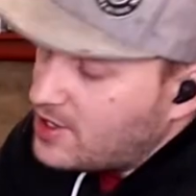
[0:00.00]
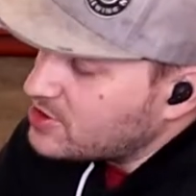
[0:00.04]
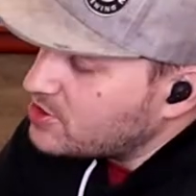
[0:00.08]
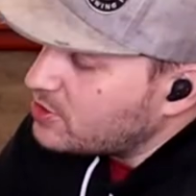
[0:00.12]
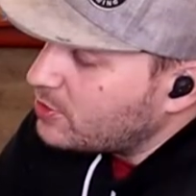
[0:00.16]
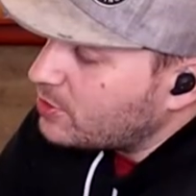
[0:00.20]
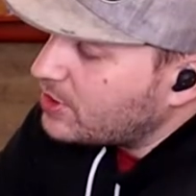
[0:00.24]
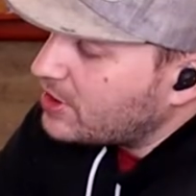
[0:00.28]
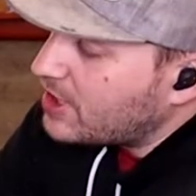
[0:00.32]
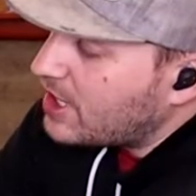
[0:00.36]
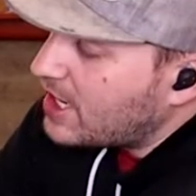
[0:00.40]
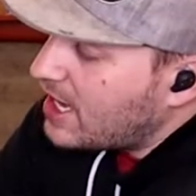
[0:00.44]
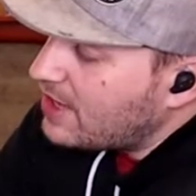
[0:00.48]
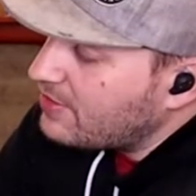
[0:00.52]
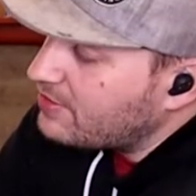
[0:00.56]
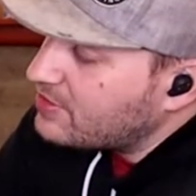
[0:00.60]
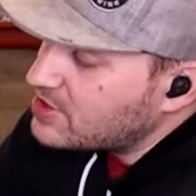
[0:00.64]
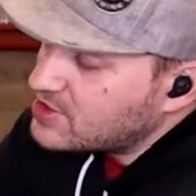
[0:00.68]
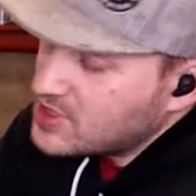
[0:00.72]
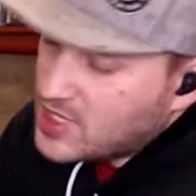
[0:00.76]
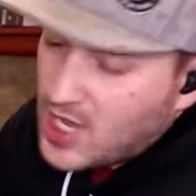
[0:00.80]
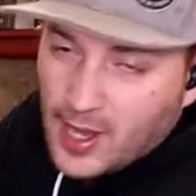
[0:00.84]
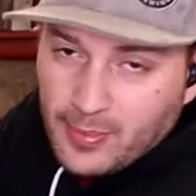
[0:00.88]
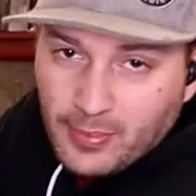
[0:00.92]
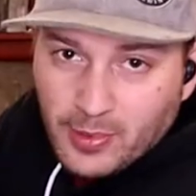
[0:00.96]
So we're going to have
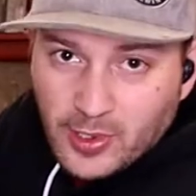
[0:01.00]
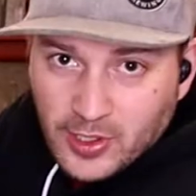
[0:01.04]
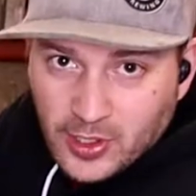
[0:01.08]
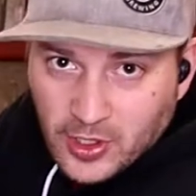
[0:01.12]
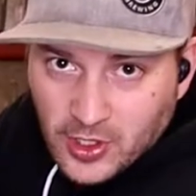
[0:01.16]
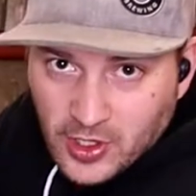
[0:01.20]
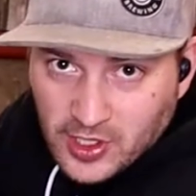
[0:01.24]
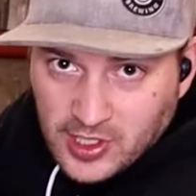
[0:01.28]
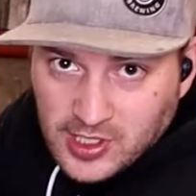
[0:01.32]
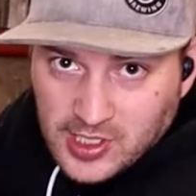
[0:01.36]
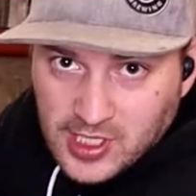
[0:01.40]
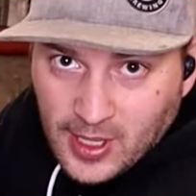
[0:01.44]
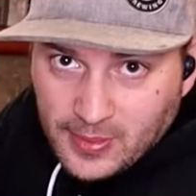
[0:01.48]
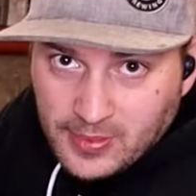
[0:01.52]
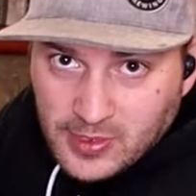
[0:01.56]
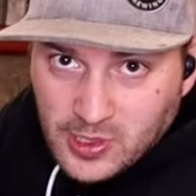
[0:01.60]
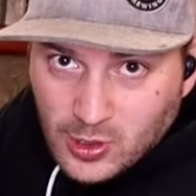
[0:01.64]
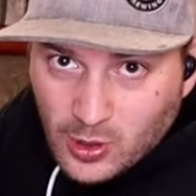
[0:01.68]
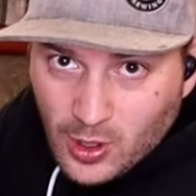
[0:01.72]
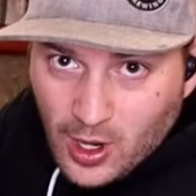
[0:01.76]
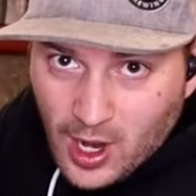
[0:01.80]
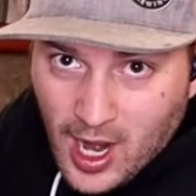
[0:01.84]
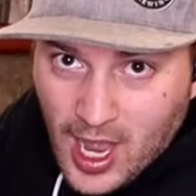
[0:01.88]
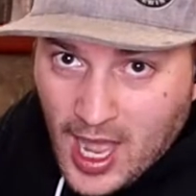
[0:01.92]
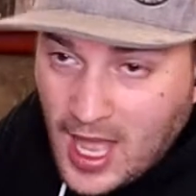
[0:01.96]
this top one hooked up
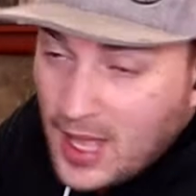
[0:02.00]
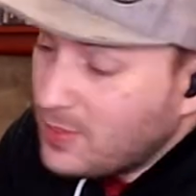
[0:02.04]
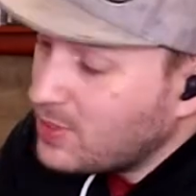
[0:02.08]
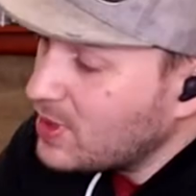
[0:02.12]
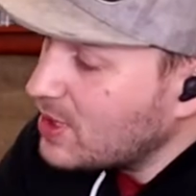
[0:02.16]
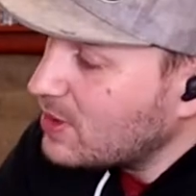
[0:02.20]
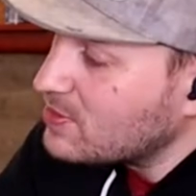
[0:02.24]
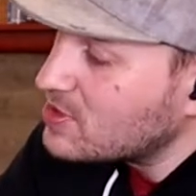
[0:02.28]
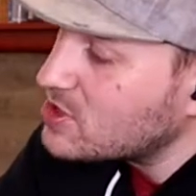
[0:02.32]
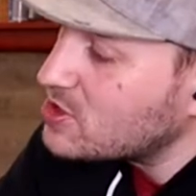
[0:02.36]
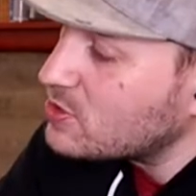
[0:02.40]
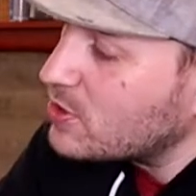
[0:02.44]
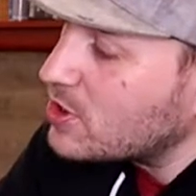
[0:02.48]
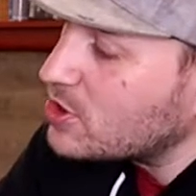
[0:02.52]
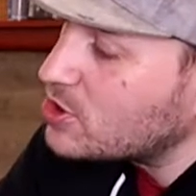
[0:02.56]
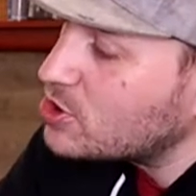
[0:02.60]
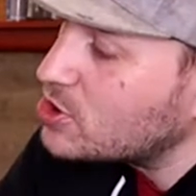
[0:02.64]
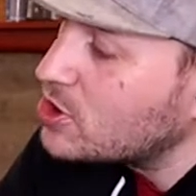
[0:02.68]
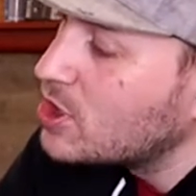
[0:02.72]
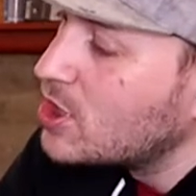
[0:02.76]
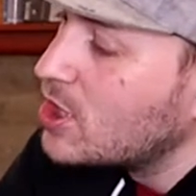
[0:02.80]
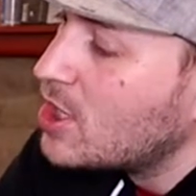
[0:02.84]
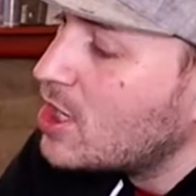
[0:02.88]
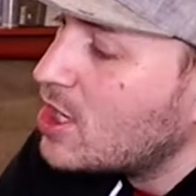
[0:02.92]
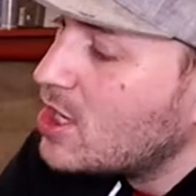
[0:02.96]
to our high beam
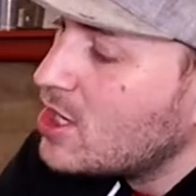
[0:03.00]
switch